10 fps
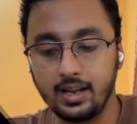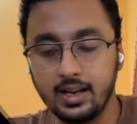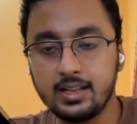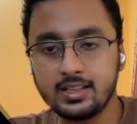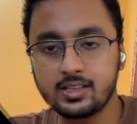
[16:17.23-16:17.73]

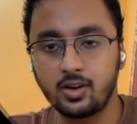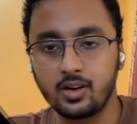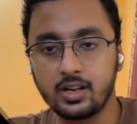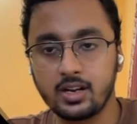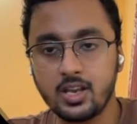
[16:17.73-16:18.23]
in this
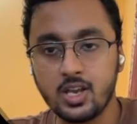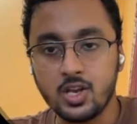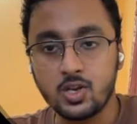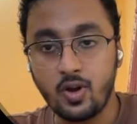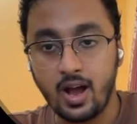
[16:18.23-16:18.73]
order,
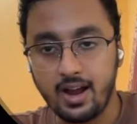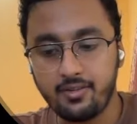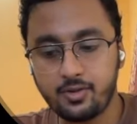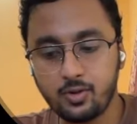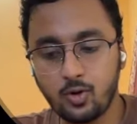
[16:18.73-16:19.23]
you
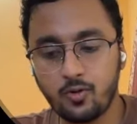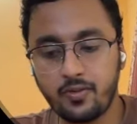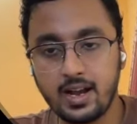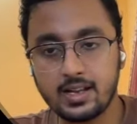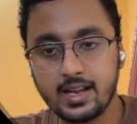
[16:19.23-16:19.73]
have to go
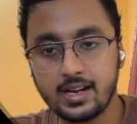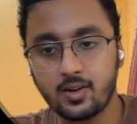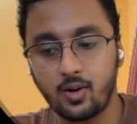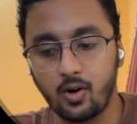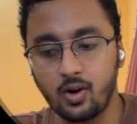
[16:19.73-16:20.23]
via that
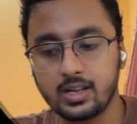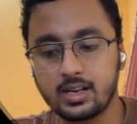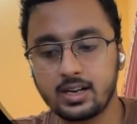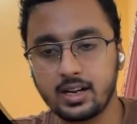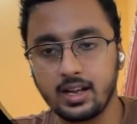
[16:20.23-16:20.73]

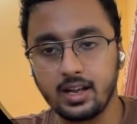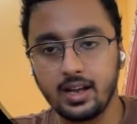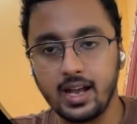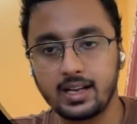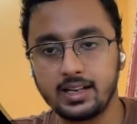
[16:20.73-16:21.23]
order
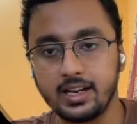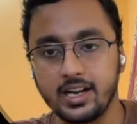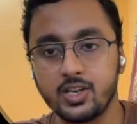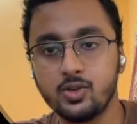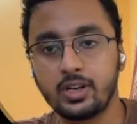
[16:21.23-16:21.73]

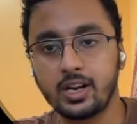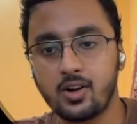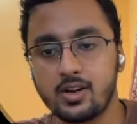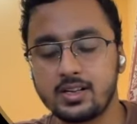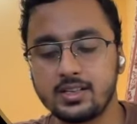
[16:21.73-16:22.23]
aggregate. You
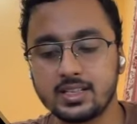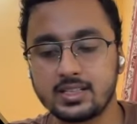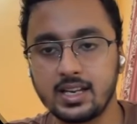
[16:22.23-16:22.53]
cannot just